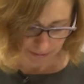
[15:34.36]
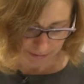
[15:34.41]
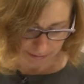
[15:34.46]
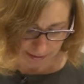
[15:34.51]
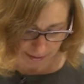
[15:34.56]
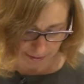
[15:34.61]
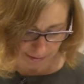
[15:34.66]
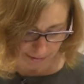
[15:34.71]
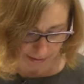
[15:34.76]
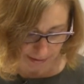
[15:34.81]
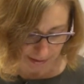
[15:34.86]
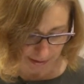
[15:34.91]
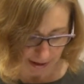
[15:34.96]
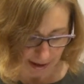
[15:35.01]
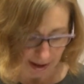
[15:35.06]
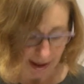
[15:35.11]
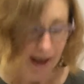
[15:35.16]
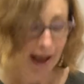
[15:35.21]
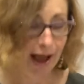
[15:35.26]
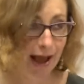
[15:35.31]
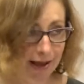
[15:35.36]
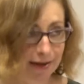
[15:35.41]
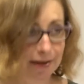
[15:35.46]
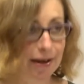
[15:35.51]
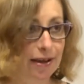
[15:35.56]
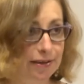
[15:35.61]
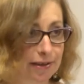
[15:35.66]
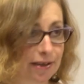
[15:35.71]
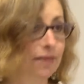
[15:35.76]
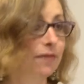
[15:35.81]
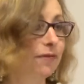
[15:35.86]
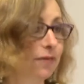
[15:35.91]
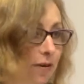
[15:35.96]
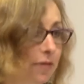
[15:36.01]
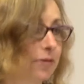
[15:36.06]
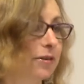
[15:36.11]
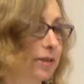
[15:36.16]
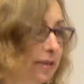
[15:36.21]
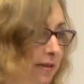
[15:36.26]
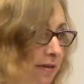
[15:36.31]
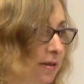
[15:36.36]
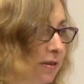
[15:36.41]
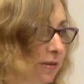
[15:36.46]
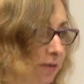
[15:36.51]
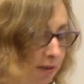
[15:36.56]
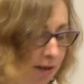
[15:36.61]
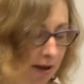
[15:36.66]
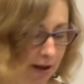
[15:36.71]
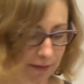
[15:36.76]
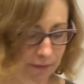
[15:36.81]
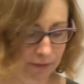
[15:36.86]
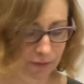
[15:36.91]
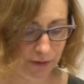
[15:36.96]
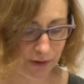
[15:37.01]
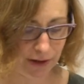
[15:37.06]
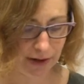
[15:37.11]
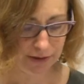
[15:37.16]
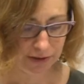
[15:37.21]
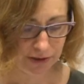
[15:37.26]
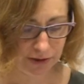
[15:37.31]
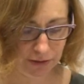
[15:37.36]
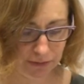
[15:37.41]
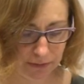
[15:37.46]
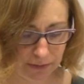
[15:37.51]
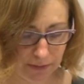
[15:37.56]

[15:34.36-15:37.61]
theory and as if there is still time for us to